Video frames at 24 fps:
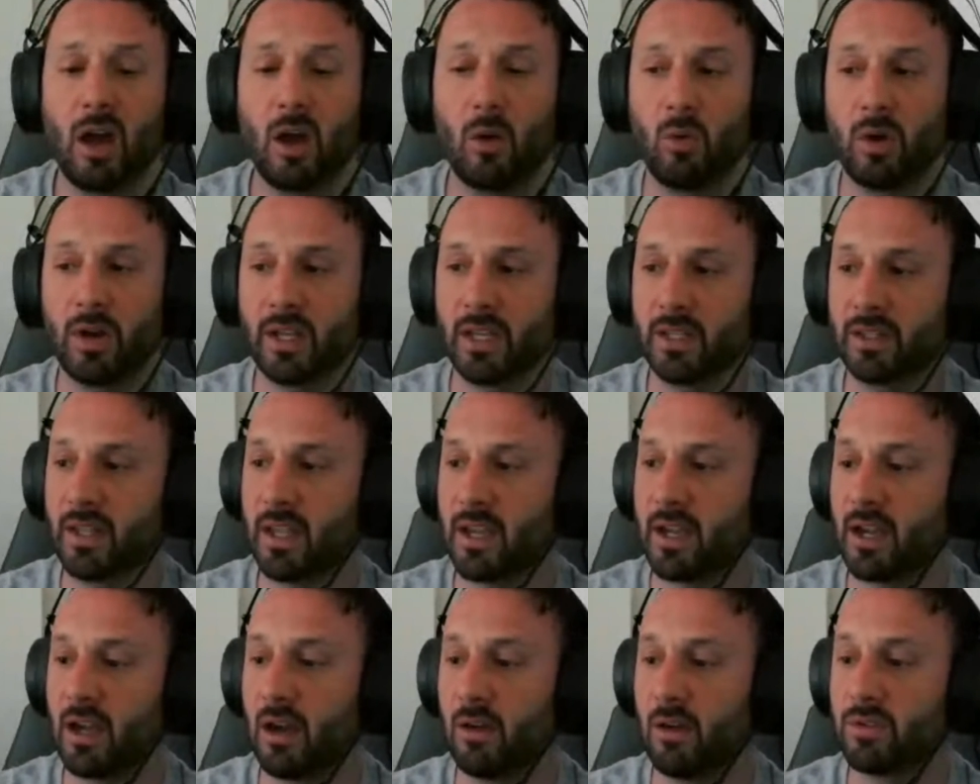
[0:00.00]
I want to get
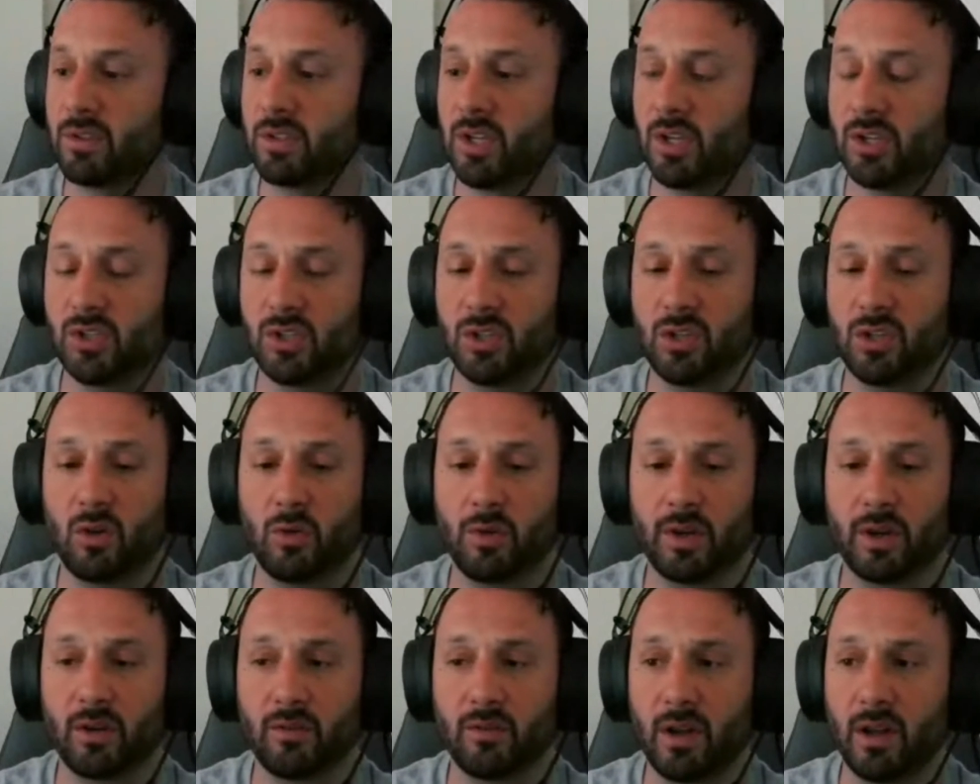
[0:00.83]
that conversation
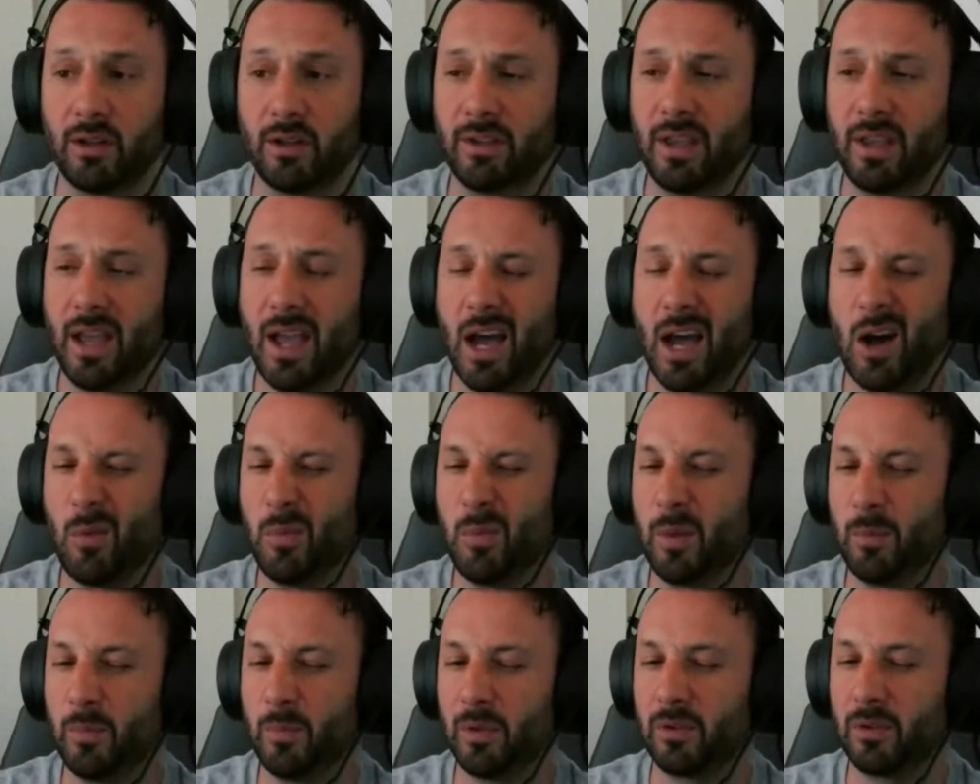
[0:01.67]
going around how
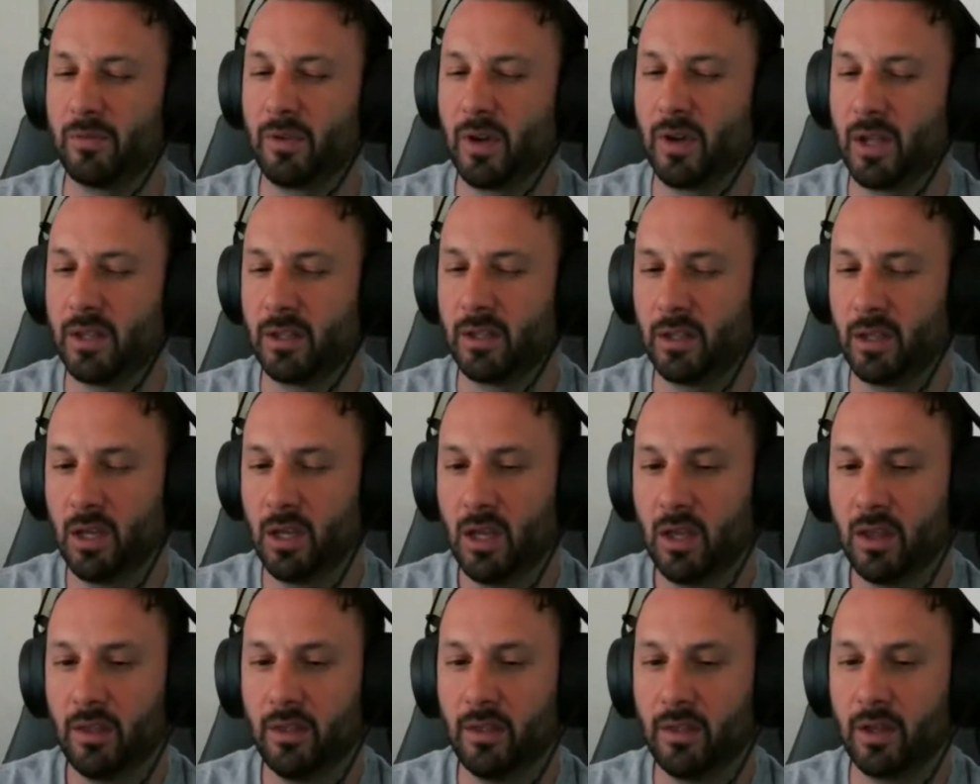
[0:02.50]
people are finding
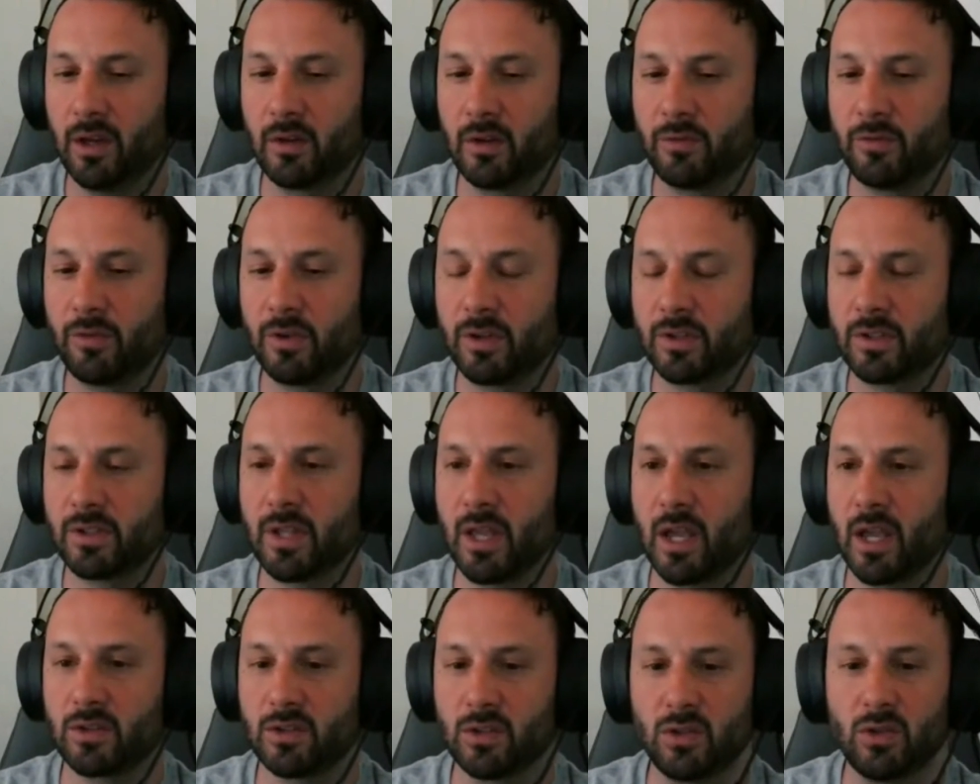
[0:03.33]
their first
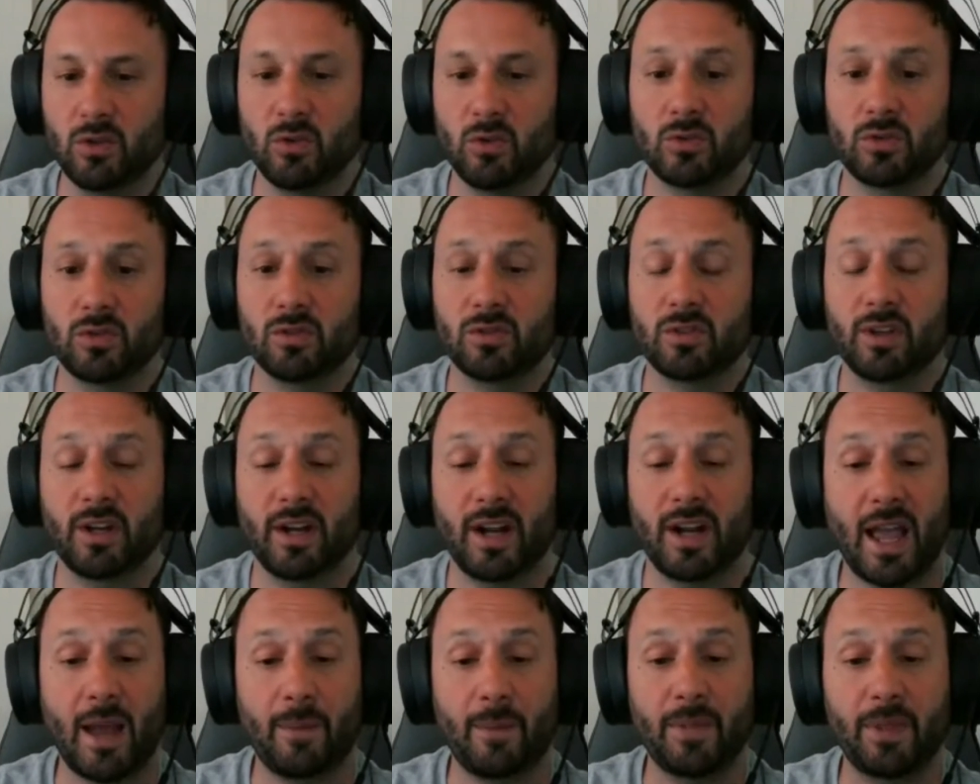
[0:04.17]
1,000 users in
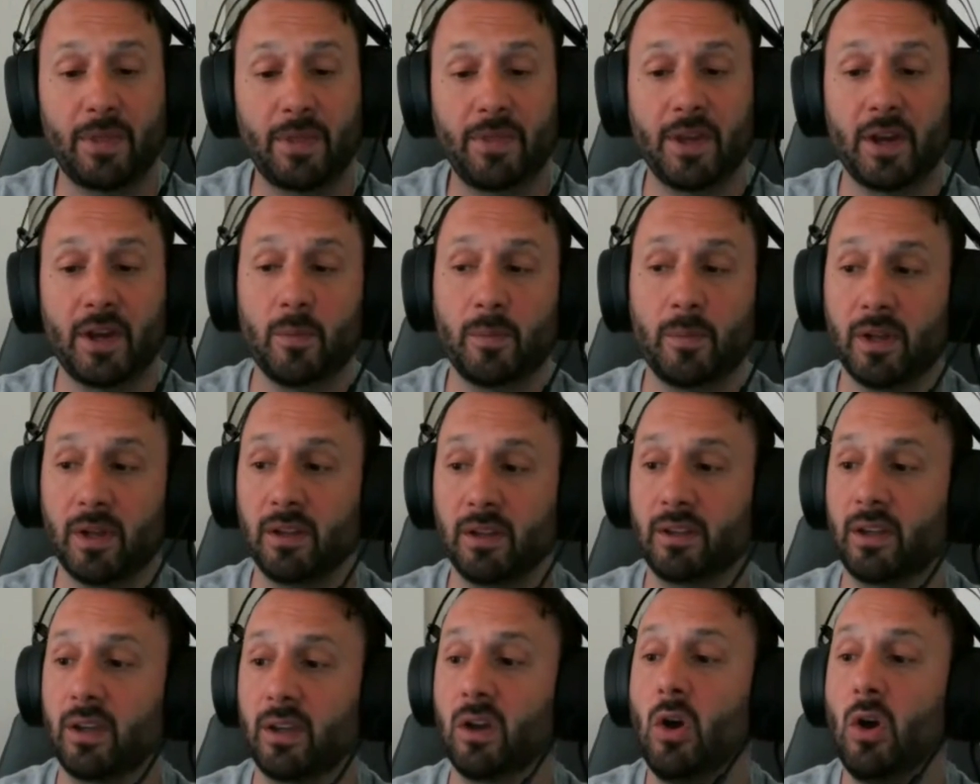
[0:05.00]
an app that they're
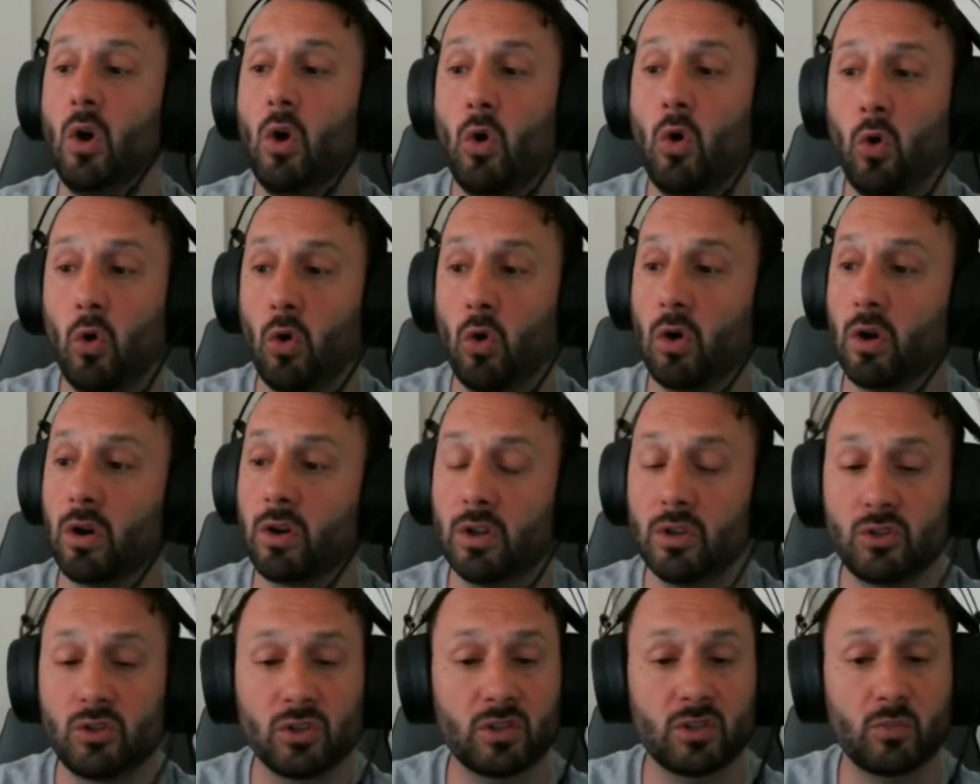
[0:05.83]
building,
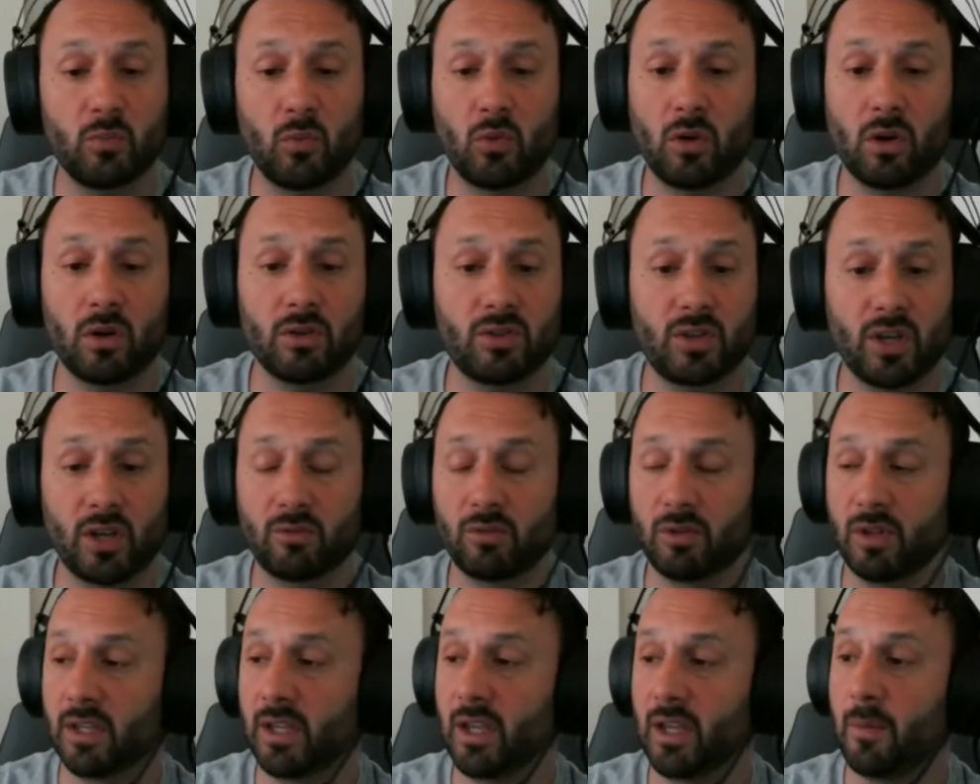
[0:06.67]
or just more
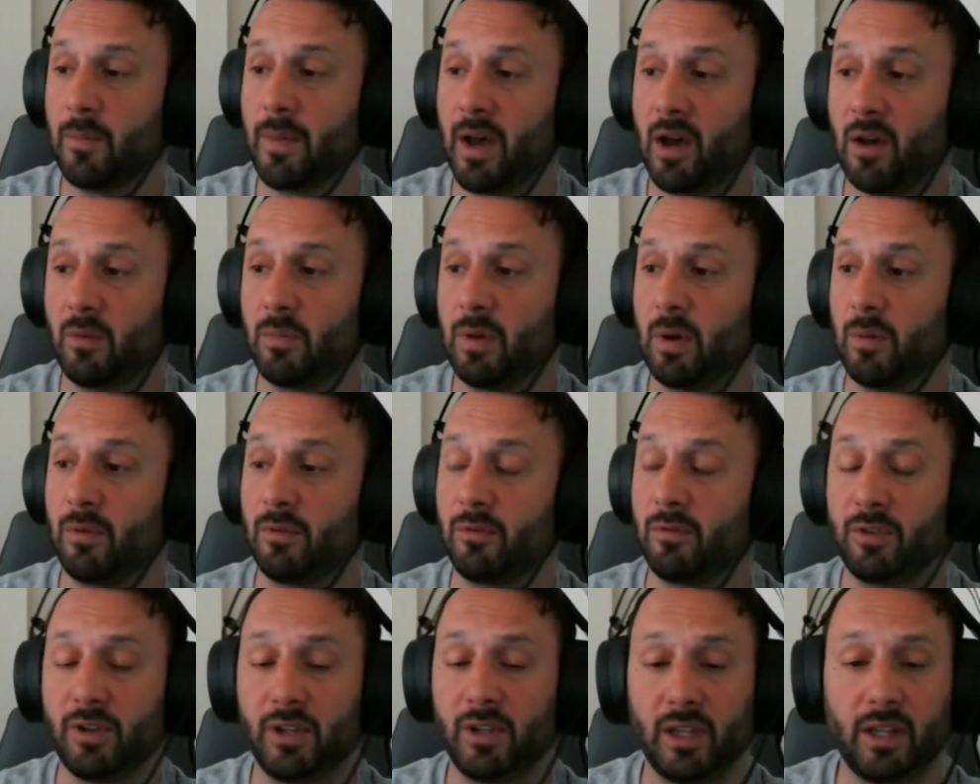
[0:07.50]
generally about bubble
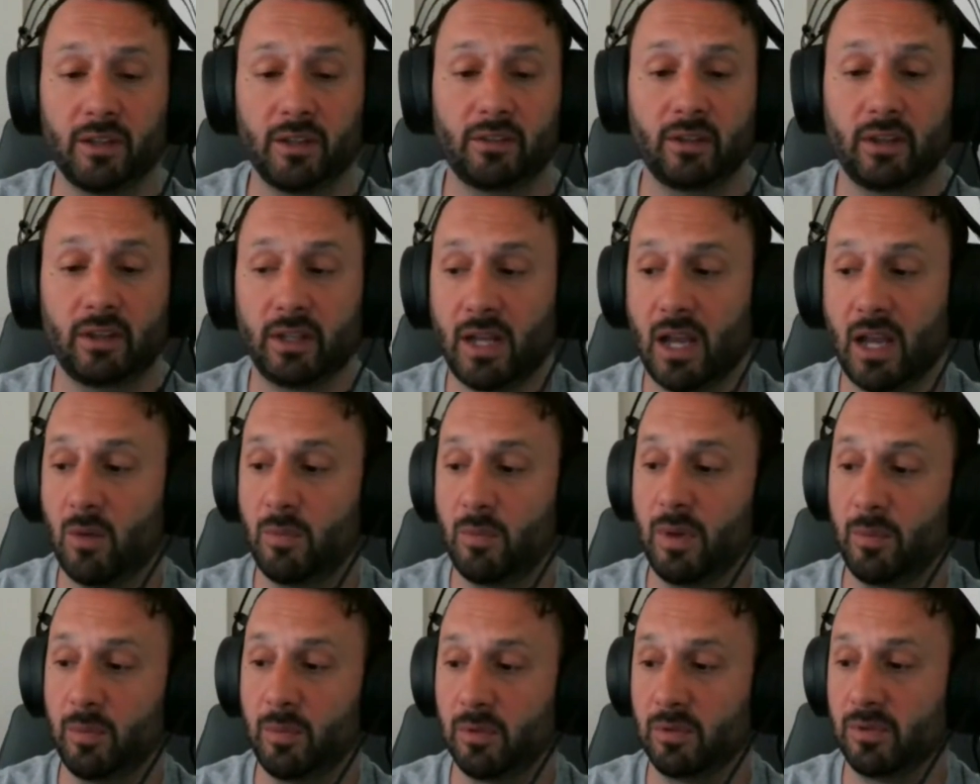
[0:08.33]
freelancing and how
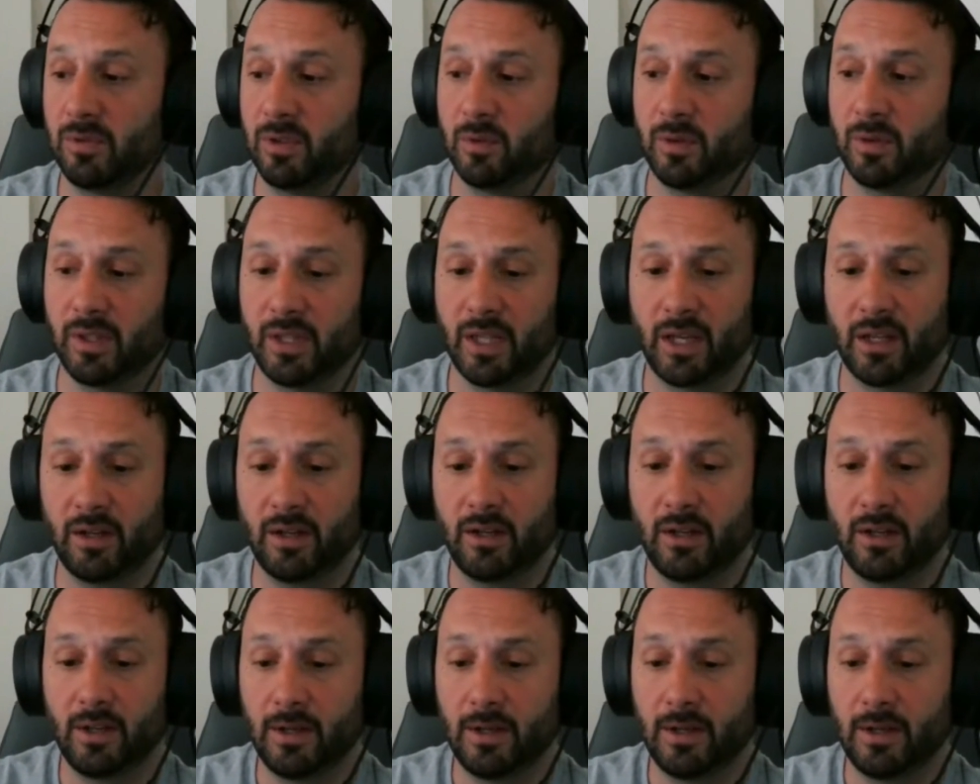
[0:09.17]
people are doing that.